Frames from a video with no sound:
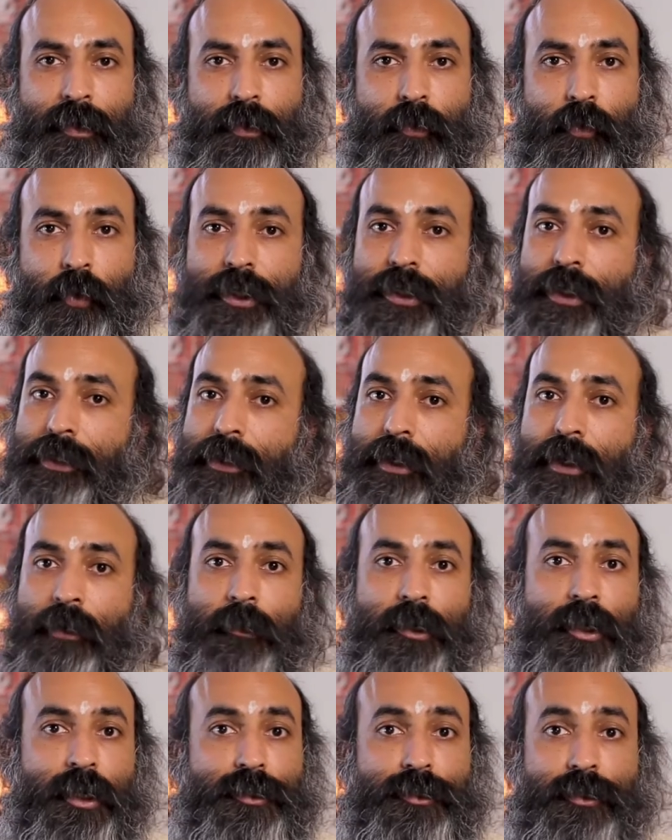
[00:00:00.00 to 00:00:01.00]
which has a
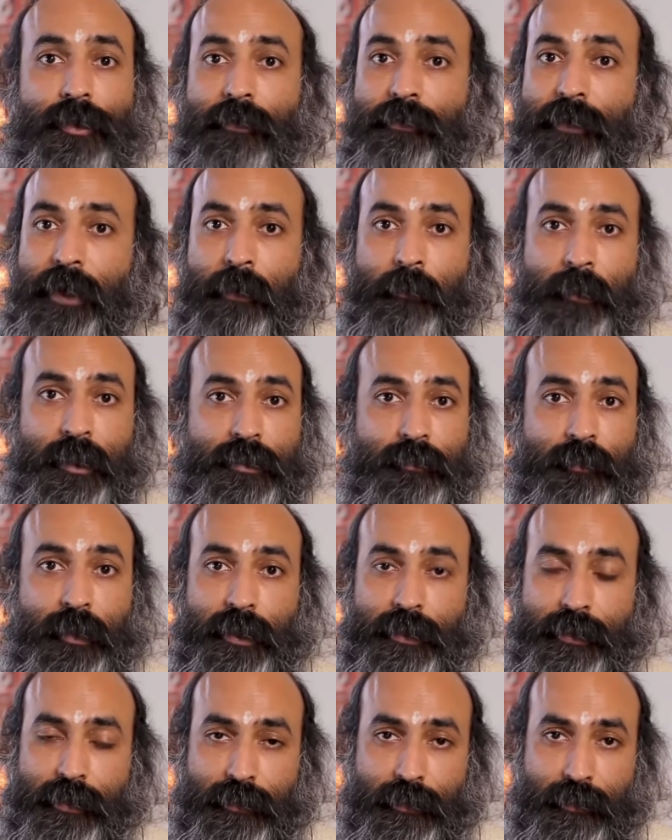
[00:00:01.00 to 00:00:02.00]
limitation of time and
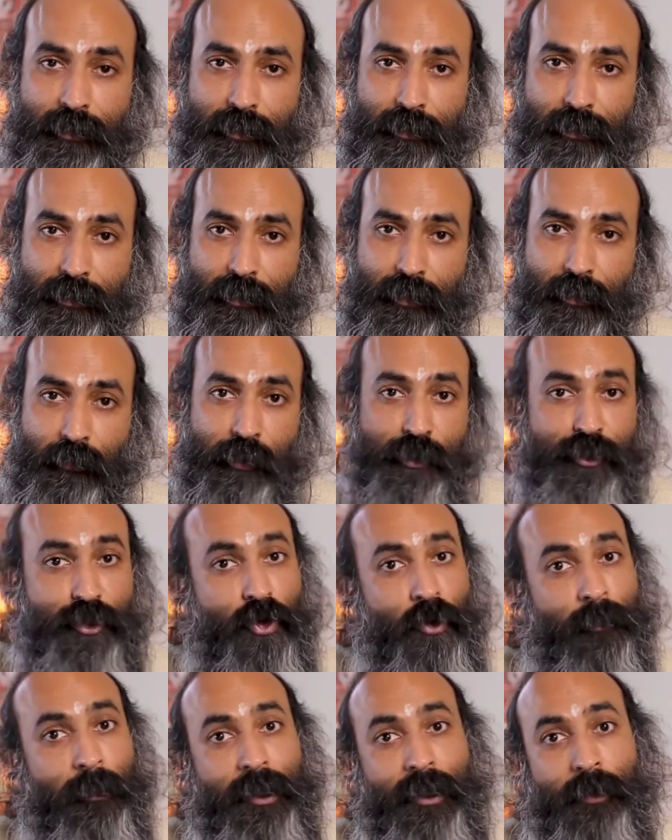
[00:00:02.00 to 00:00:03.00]
space, which
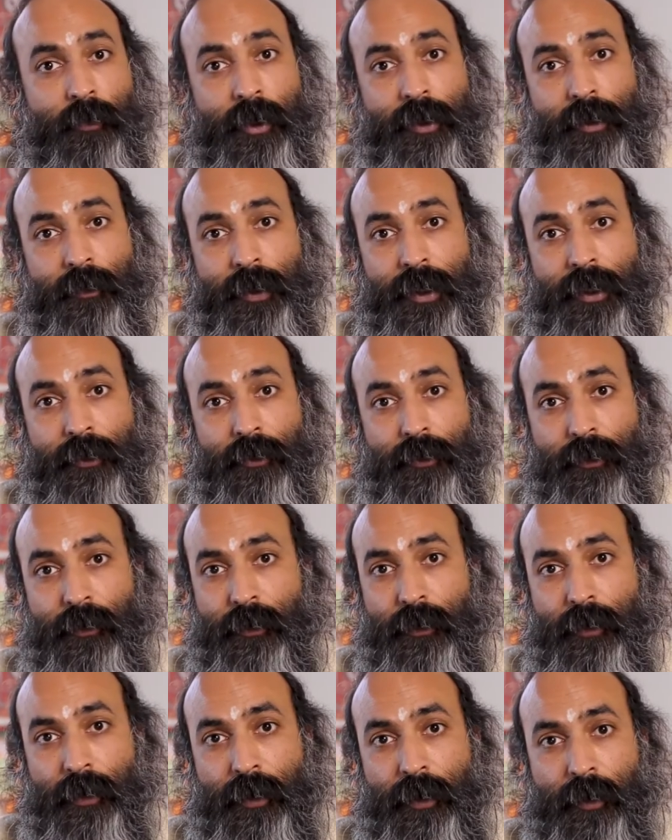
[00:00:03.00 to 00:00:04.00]
no matter what we
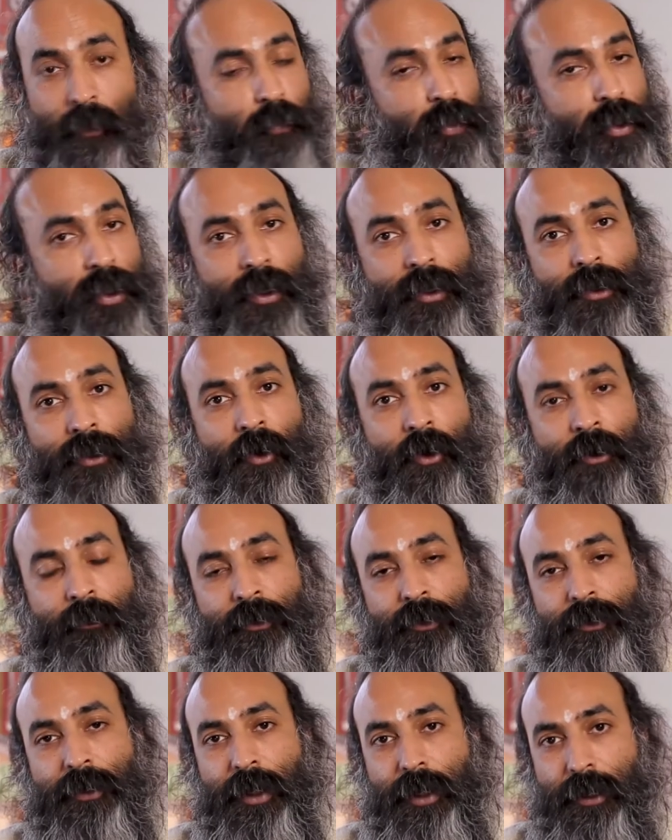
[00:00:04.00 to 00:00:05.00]
do, we
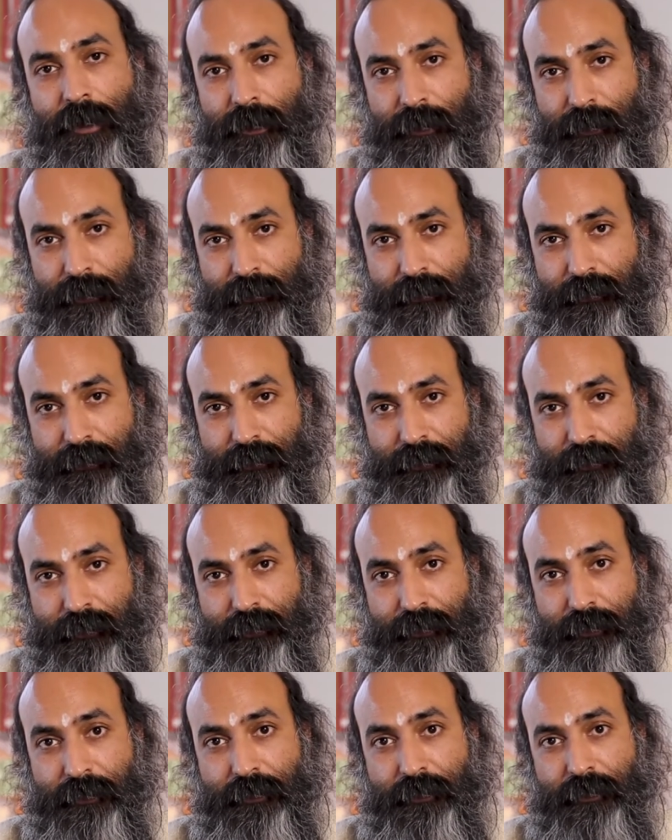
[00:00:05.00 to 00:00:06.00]
cannot protect.
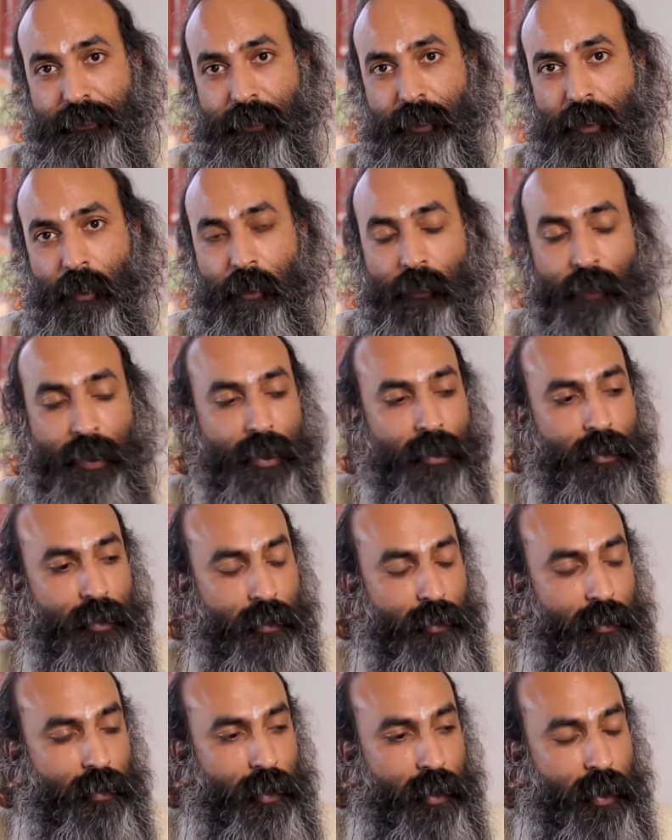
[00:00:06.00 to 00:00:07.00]
We
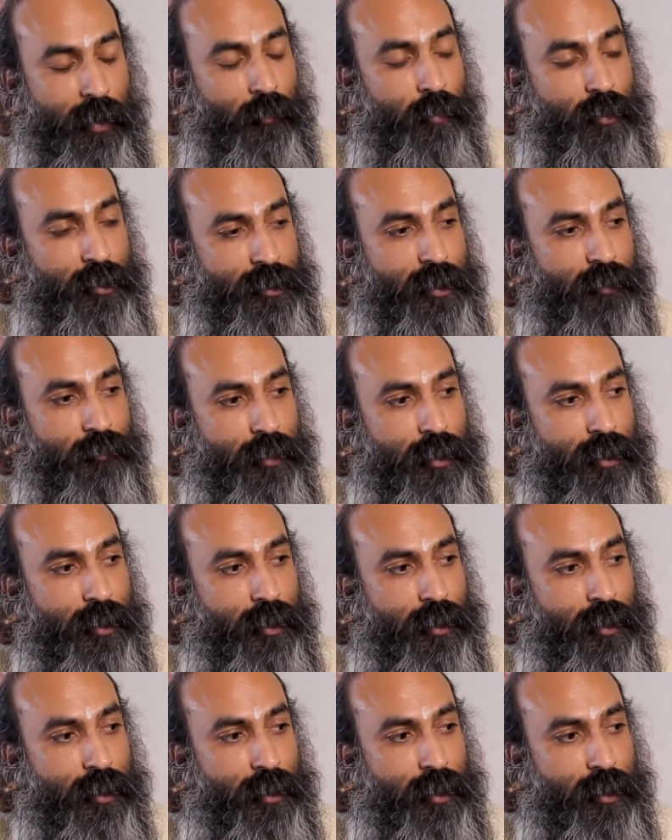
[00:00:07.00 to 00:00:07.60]
cannot